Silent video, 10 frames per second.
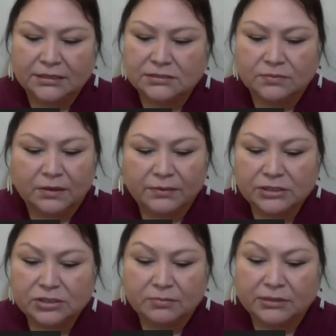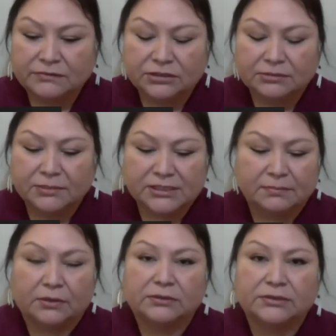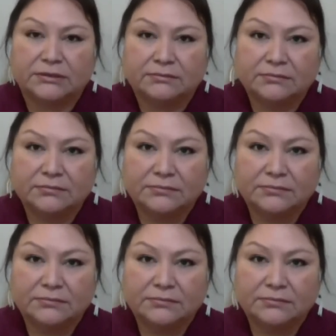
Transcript: He says, well, we just don't believe she's a missing person.